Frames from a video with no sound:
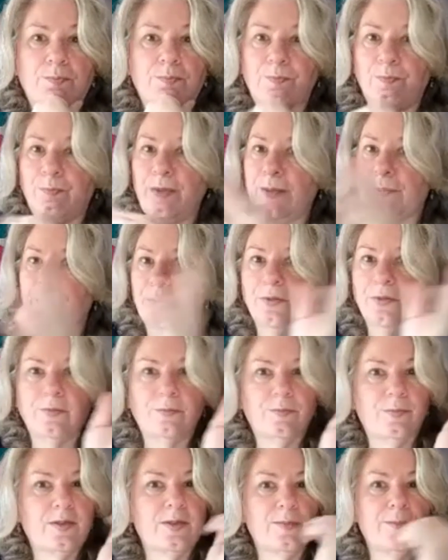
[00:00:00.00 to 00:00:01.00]
people
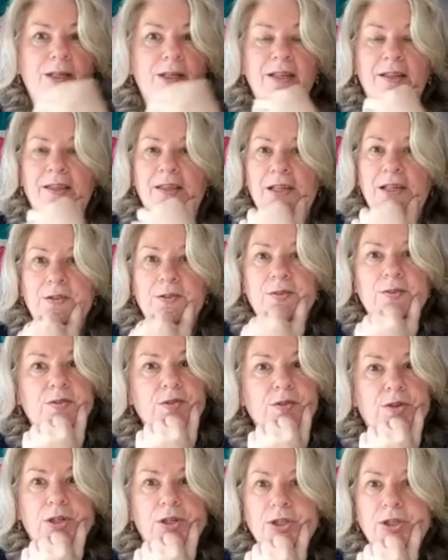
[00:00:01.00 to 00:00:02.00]
submitting things
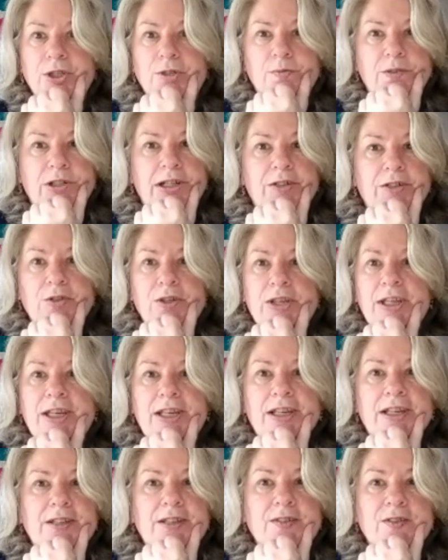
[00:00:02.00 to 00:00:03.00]
all year round,
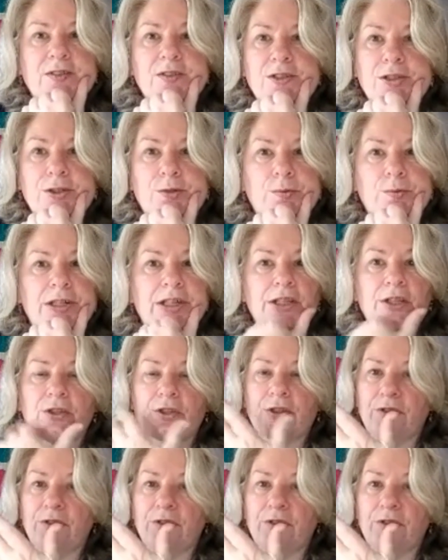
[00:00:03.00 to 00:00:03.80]
and it's a great